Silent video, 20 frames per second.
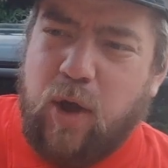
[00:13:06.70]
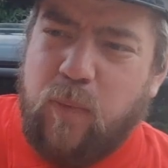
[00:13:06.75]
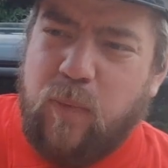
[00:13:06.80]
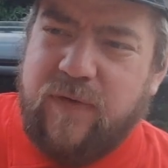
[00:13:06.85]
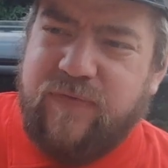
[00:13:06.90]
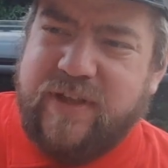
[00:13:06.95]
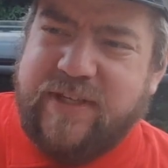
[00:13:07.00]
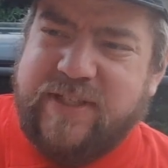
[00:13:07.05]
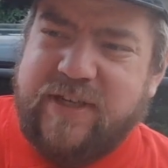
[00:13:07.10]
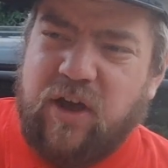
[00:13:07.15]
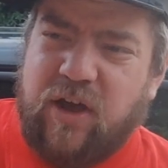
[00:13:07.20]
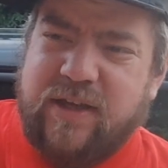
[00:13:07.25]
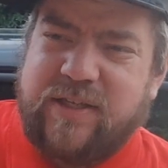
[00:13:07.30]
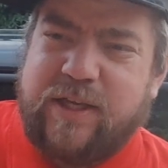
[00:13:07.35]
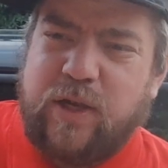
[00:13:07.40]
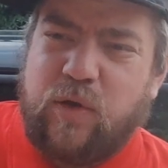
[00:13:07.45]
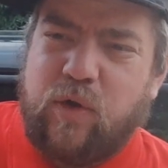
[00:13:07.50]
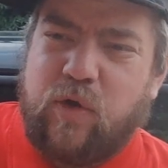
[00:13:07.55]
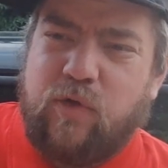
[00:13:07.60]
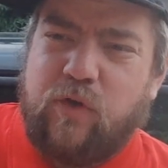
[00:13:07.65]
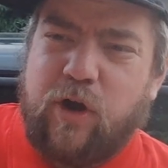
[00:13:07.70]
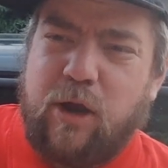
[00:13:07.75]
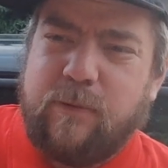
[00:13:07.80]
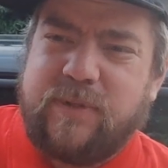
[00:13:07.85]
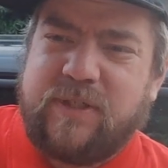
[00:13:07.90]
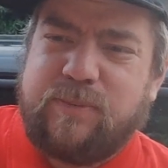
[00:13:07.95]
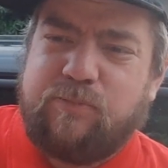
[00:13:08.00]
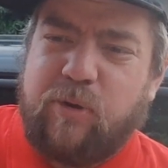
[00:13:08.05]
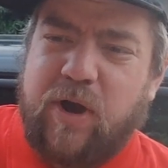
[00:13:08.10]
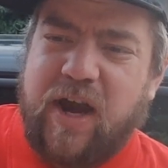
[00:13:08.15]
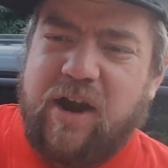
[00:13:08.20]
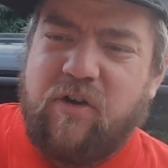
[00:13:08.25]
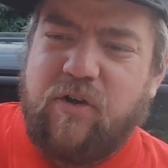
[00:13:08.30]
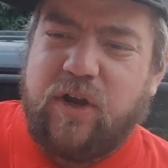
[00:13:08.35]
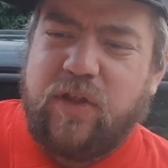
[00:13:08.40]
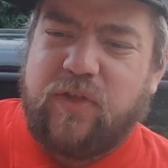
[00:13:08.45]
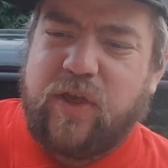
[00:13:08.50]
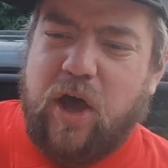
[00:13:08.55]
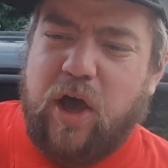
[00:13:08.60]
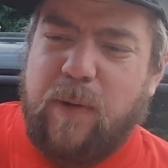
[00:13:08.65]
with this nice little chrome sprayer on
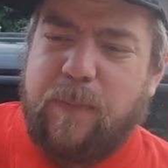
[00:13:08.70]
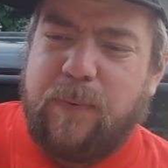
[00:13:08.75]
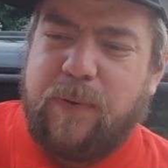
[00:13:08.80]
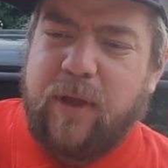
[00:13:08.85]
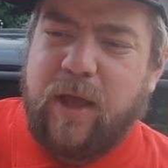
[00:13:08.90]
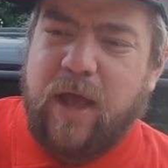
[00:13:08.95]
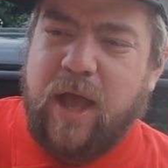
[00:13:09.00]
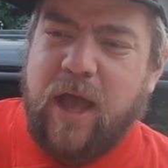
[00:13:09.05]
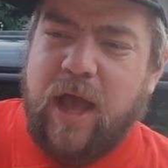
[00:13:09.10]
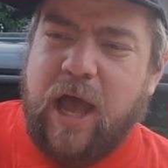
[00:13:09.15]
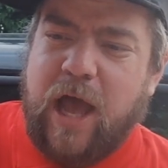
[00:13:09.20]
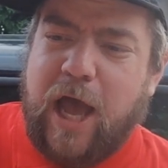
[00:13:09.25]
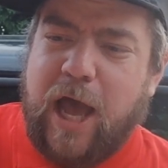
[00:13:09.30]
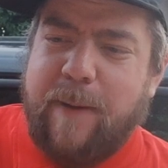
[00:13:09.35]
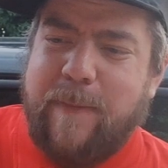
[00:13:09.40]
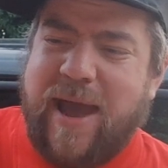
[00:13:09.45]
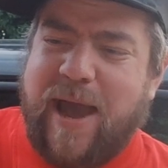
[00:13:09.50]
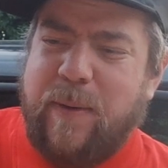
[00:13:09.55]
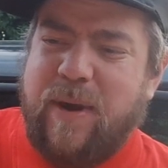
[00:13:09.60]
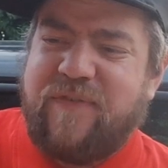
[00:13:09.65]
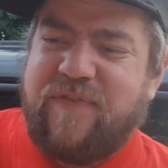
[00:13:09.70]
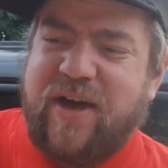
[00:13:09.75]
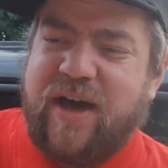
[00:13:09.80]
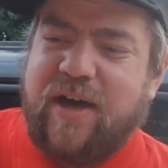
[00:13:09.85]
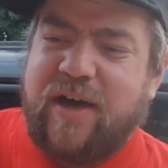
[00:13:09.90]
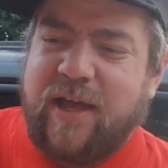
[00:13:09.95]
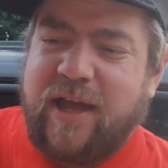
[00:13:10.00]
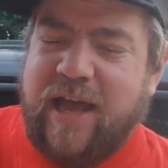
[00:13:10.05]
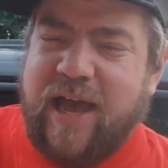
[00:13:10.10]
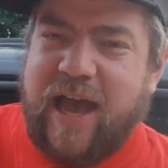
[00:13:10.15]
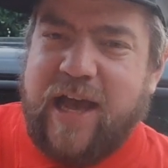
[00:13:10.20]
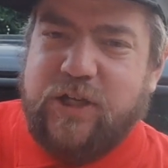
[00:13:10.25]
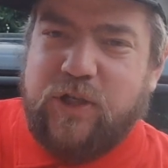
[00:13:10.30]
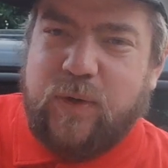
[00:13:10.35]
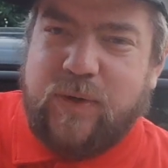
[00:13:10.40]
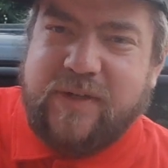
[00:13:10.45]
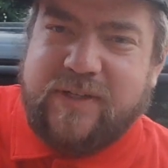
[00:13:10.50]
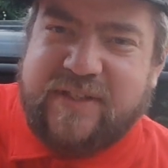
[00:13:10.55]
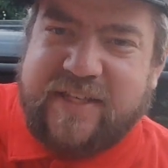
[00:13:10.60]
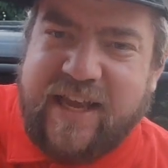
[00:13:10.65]
the top. However, as you
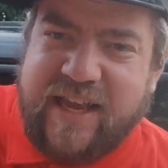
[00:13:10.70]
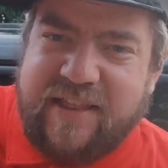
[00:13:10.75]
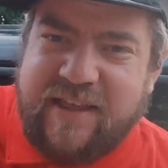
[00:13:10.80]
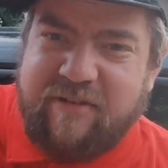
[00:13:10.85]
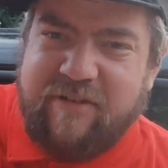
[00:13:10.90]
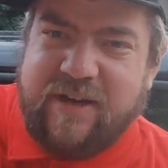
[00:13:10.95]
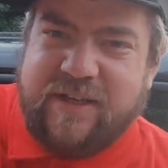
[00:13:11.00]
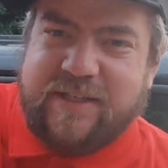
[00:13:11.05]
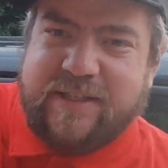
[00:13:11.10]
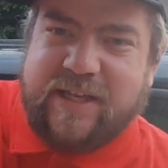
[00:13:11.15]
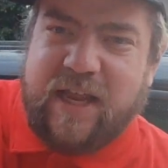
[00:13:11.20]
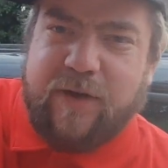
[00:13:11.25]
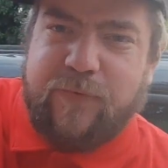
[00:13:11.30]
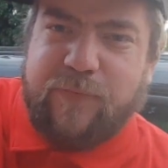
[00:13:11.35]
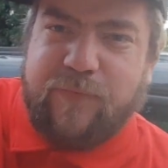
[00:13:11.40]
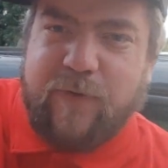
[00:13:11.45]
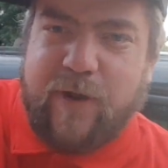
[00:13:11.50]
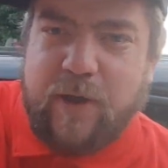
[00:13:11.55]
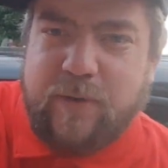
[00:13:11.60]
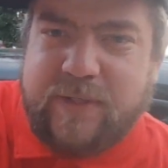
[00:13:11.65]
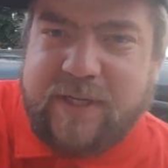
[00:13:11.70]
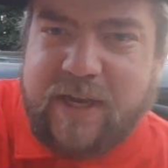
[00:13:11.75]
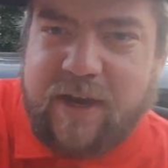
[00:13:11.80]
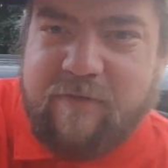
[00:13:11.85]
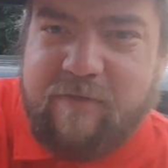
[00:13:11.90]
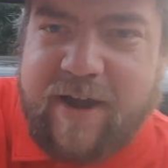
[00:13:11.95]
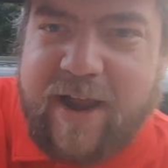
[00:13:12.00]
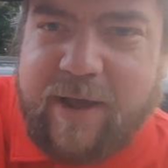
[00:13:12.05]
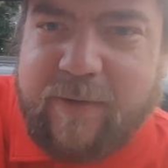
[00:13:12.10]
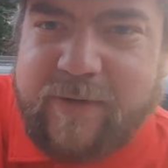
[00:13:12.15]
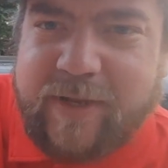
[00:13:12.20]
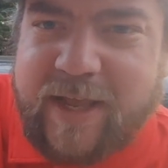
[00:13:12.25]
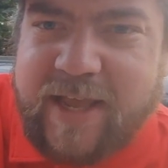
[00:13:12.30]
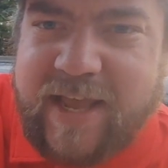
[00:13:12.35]
can see, there is stuff floating around